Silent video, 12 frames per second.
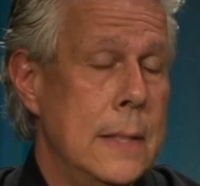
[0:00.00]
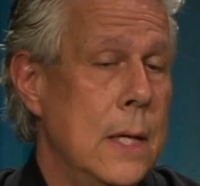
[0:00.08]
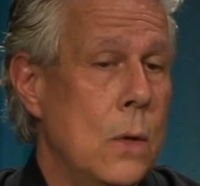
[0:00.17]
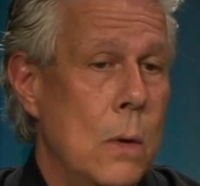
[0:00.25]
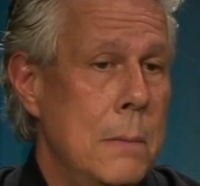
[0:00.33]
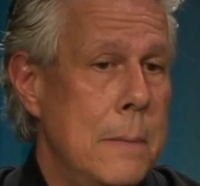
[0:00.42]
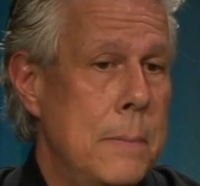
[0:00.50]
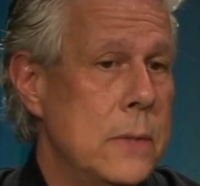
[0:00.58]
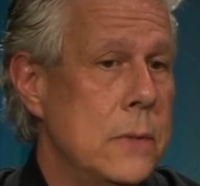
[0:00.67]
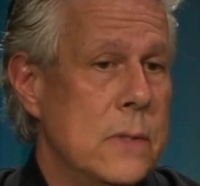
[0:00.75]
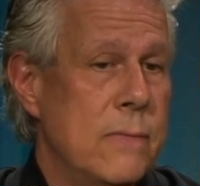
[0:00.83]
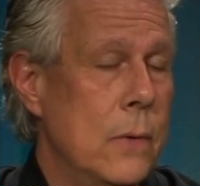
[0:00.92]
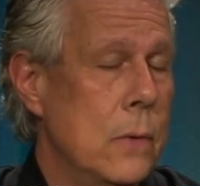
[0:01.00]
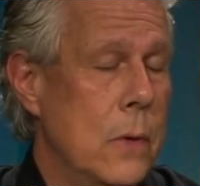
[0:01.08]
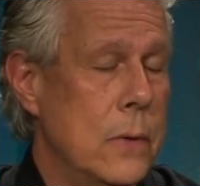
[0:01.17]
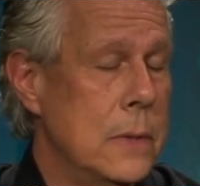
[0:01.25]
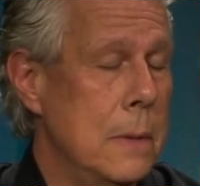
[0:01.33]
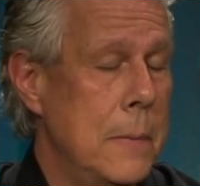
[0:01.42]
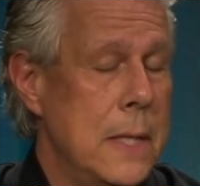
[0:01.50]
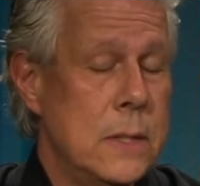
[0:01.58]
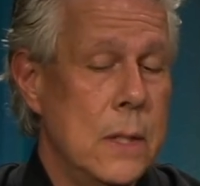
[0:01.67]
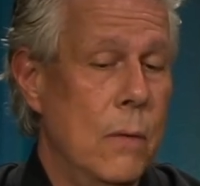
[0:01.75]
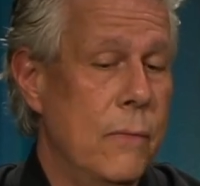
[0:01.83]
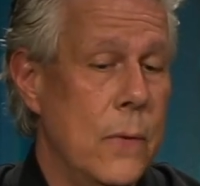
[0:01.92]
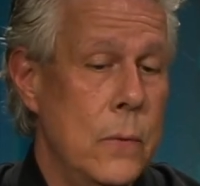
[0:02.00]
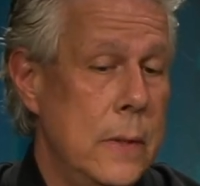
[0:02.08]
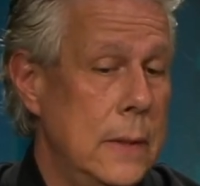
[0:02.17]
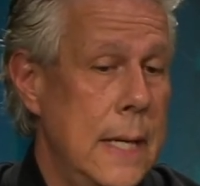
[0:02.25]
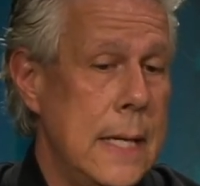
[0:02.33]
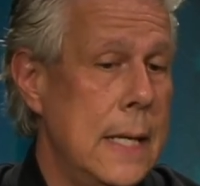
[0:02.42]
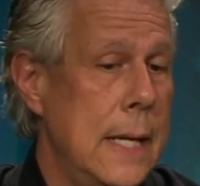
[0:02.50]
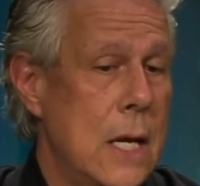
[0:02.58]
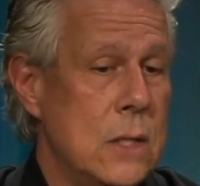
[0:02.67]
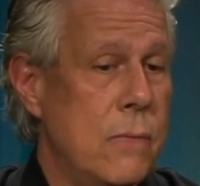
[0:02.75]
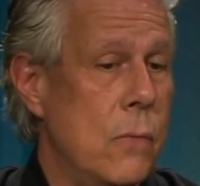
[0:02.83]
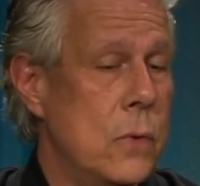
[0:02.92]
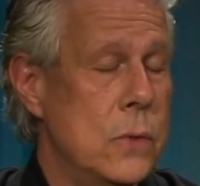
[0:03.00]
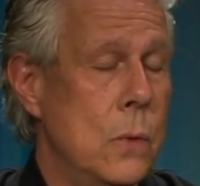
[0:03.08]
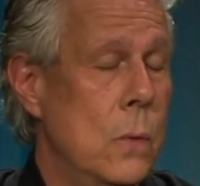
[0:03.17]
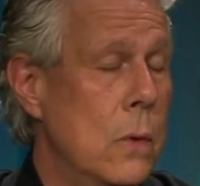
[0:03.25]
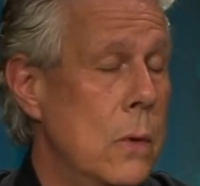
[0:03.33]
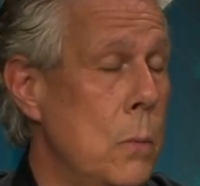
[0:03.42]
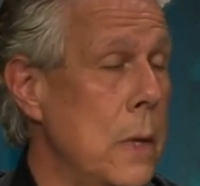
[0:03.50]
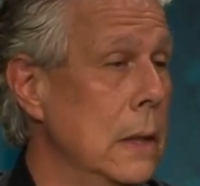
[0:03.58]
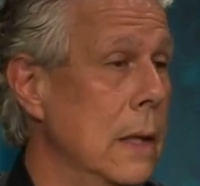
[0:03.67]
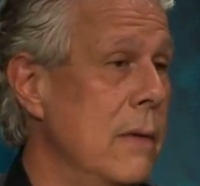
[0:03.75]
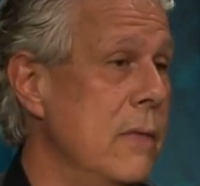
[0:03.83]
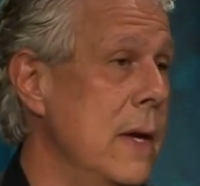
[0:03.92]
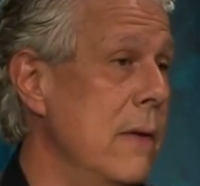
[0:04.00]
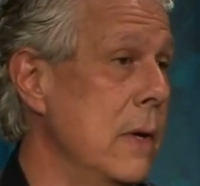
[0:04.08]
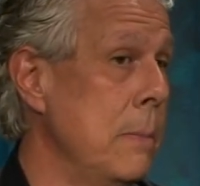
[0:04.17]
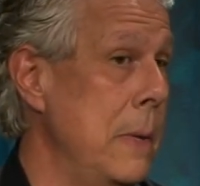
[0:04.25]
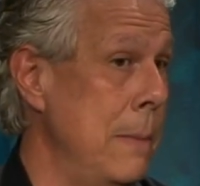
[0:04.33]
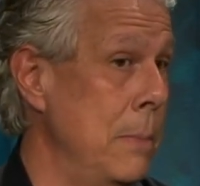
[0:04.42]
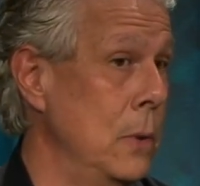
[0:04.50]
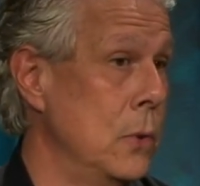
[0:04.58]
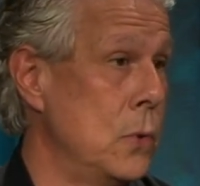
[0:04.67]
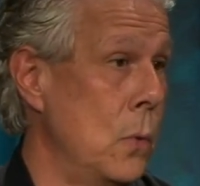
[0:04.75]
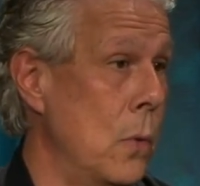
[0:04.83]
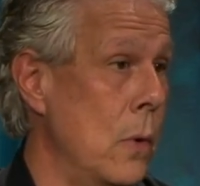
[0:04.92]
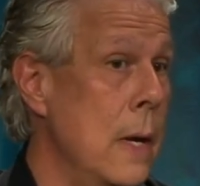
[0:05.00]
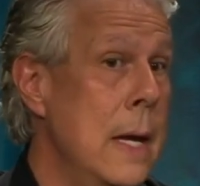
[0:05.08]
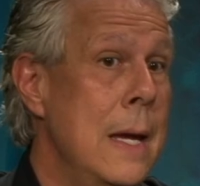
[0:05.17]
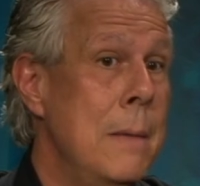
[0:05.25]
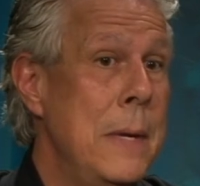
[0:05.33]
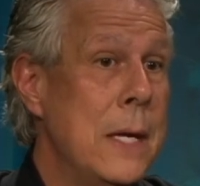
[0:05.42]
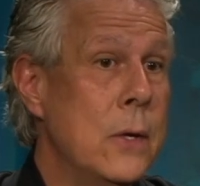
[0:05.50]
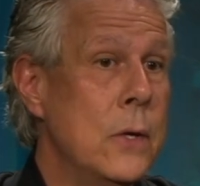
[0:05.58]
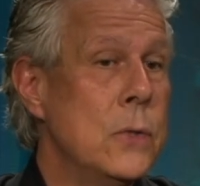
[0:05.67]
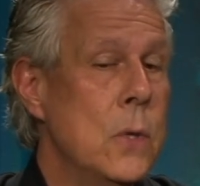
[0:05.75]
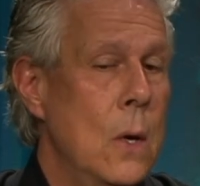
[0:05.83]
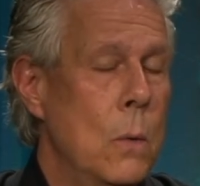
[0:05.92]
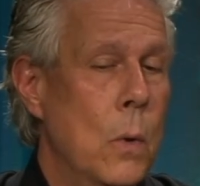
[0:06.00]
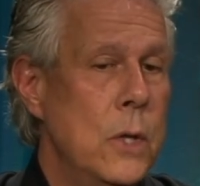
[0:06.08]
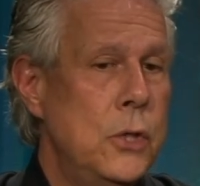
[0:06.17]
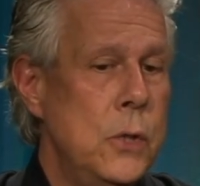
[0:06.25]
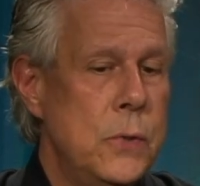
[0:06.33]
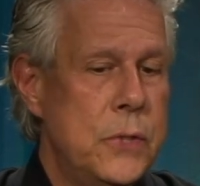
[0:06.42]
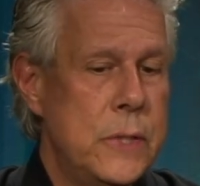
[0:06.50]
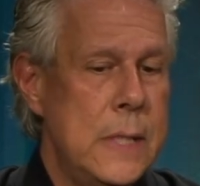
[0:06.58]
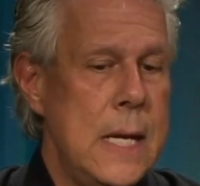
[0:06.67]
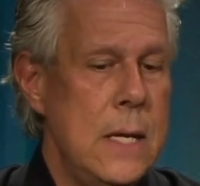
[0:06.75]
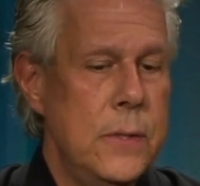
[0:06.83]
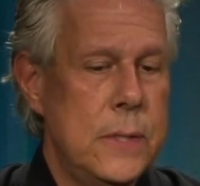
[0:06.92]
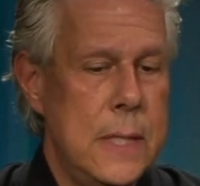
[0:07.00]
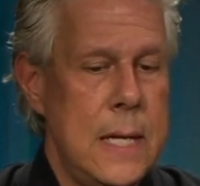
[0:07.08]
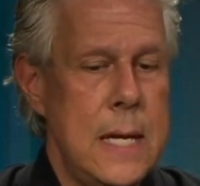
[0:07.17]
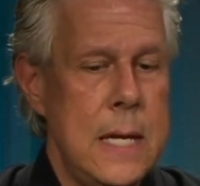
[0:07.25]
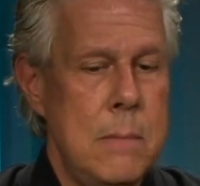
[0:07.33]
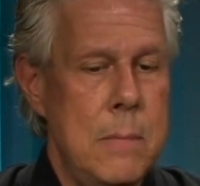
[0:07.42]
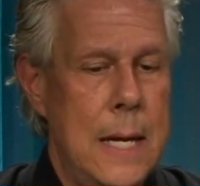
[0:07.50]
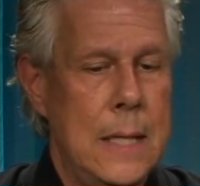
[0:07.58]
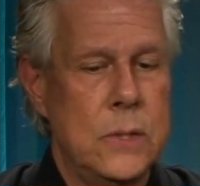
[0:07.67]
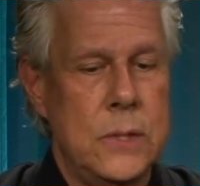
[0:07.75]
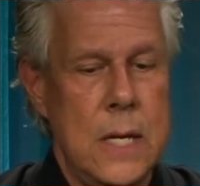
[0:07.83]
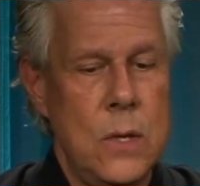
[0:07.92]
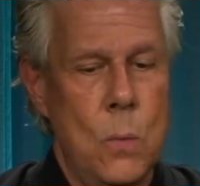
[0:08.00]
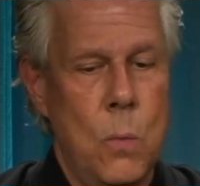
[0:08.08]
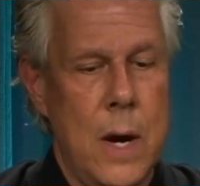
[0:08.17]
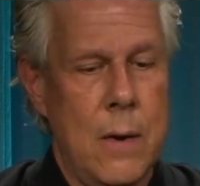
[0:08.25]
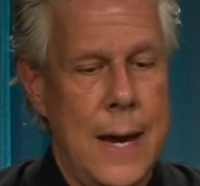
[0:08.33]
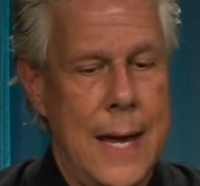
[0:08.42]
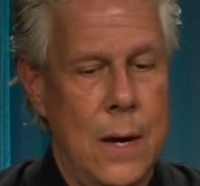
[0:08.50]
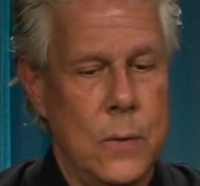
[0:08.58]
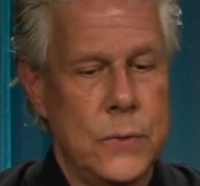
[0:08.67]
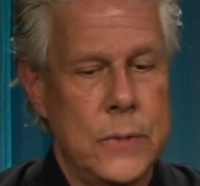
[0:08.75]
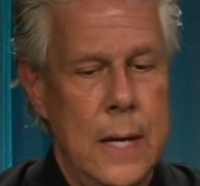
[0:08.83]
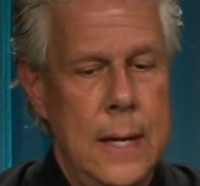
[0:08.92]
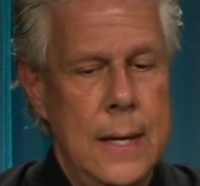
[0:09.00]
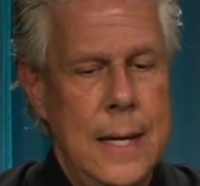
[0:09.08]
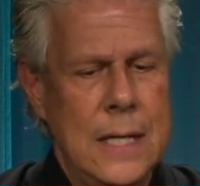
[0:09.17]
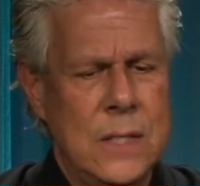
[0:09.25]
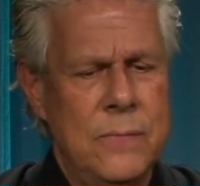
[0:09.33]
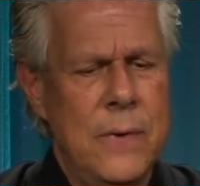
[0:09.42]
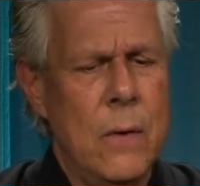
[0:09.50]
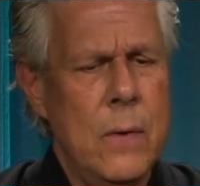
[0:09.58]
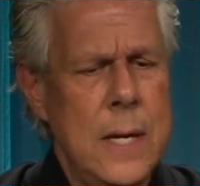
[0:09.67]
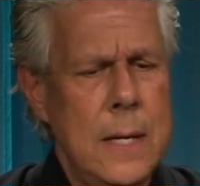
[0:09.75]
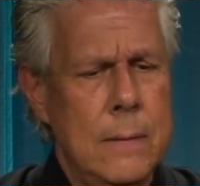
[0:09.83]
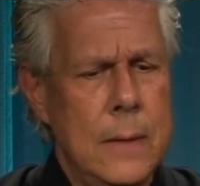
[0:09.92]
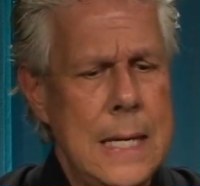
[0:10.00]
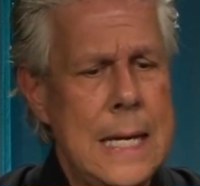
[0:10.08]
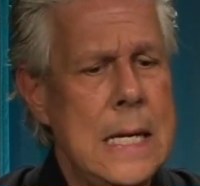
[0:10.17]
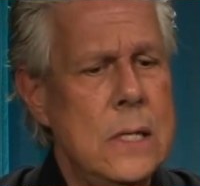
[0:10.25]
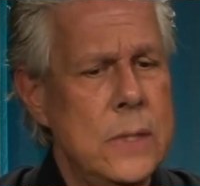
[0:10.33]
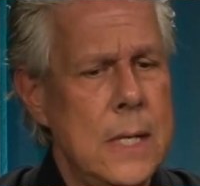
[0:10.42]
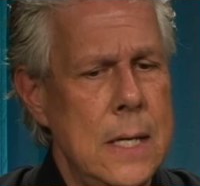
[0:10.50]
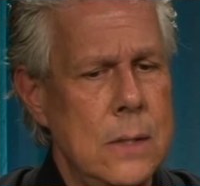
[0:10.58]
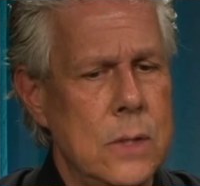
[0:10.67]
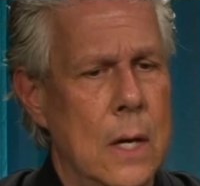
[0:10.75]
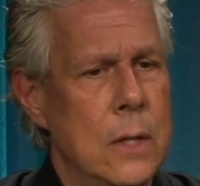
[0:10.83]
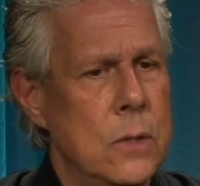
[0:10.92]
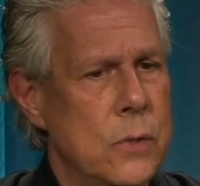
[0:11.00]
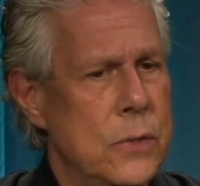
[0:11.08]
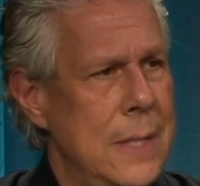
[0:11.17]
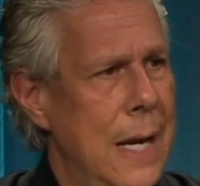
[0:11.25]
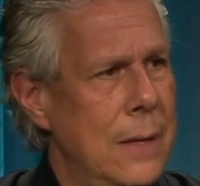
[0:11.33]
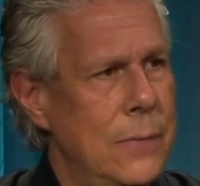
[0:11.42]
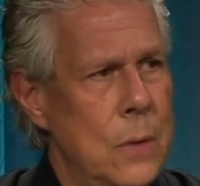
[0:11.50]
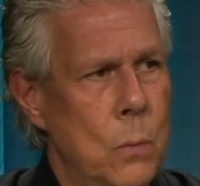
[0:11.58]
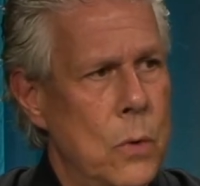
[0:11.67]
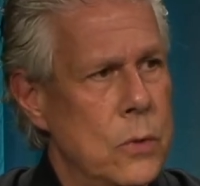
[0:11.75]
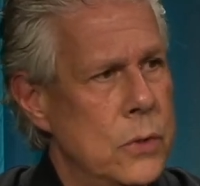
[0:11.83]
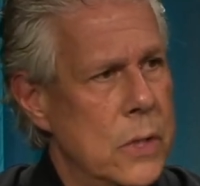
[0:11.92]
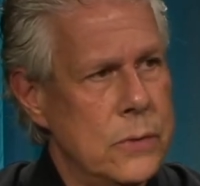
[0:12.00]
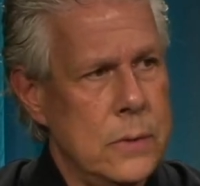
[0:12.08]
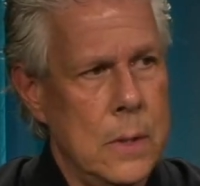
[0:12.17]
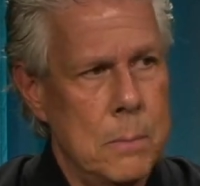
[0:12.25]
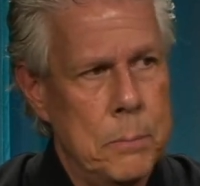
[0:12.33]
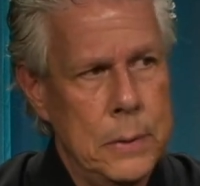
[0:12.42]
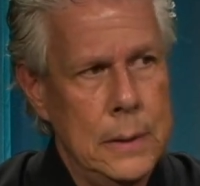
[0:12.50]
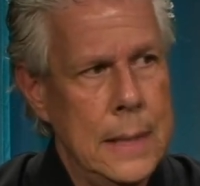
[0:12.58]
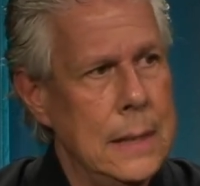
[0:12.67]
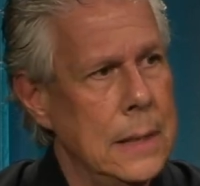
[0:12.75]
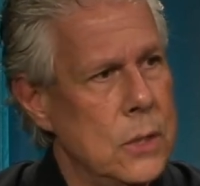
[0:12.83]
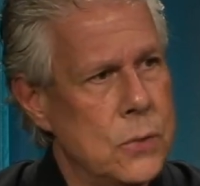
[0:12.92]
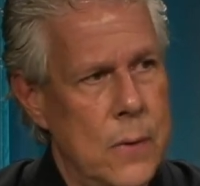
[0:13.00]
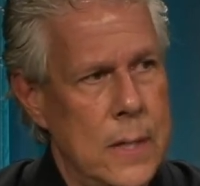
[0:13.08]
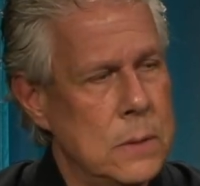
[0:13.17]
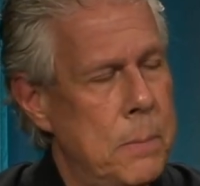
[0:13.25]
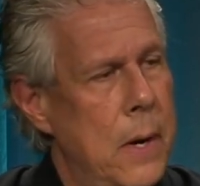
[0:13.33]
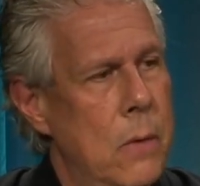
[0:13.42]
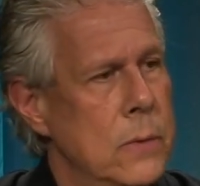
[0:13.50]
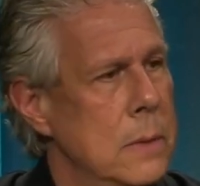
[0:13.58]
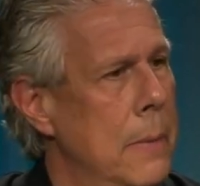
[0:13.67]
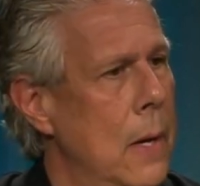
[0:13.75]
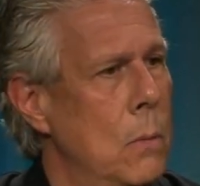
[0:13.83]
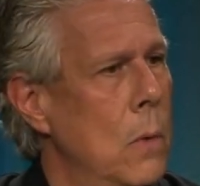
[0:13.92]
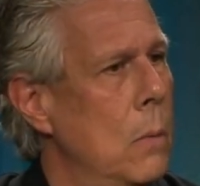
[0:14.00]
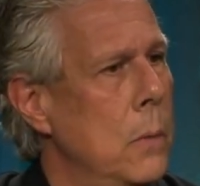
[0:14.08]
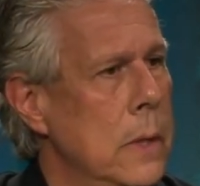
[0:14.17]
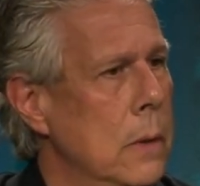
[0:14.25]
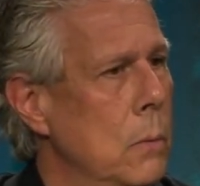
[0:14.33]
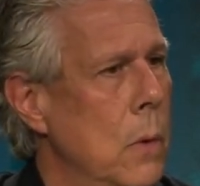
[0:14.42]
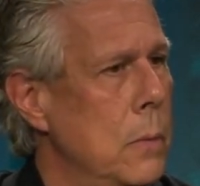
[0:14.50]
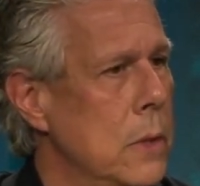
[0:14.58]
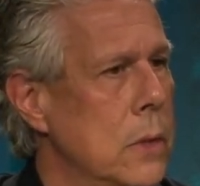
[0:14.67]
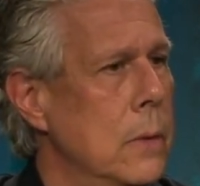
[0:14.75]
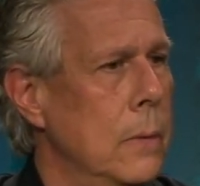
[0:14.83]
I take all my business phone calls on my cell phone, and they can ask for a tour, and we love giving people a tour, because once you see the team and see the warehouse, it's very easy to understand that we're just completely transparent about what we do.